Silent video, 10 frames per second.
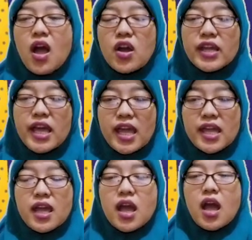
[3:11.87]

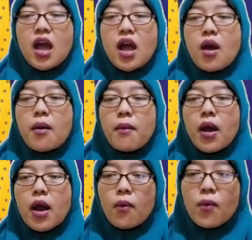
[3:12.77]
Okay,
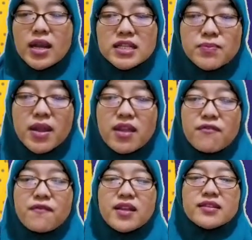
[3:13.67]
what is
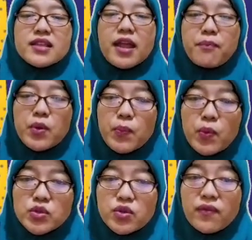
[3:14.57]
benefit and
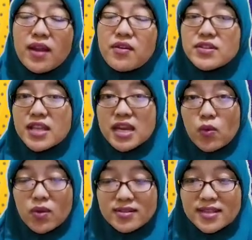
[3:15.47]
purpose of
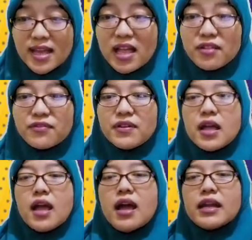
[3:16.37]
understanding oneself?
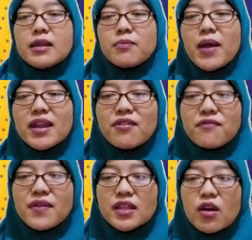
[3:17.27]
The
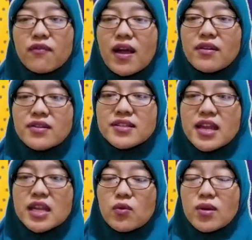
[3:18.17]
benefit of
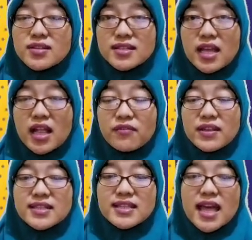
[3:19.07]
understanding oneself
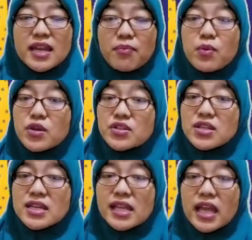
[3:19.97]
is that a
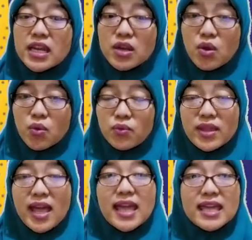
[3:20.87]
person can know
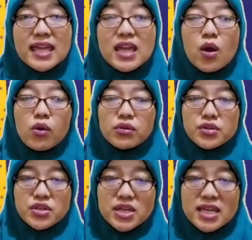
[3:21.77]
that he or
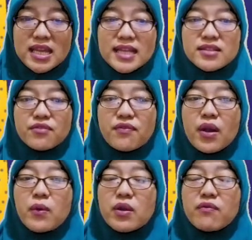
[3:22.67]
she is a
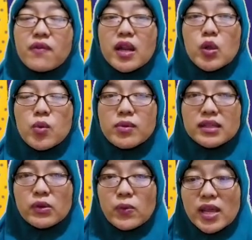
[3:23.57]
very
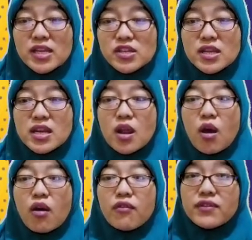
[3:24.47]
valuable creation
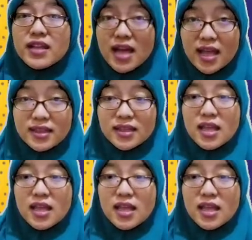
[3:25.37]
of God,